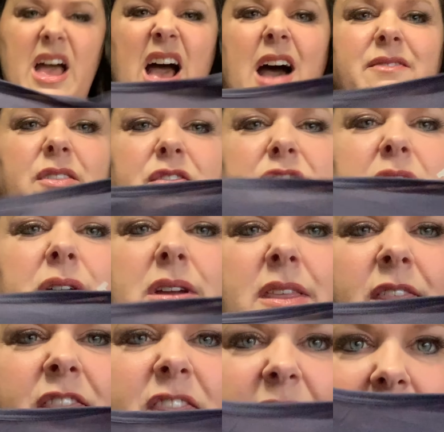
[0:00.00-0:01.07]
of a very
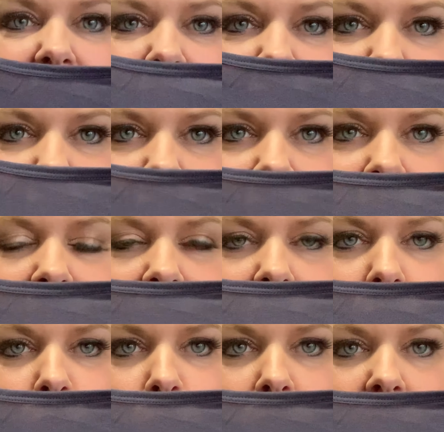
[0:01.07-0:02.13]
thin
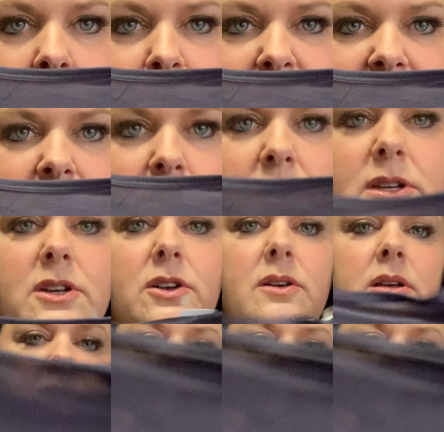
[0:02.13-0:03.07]
see-through type material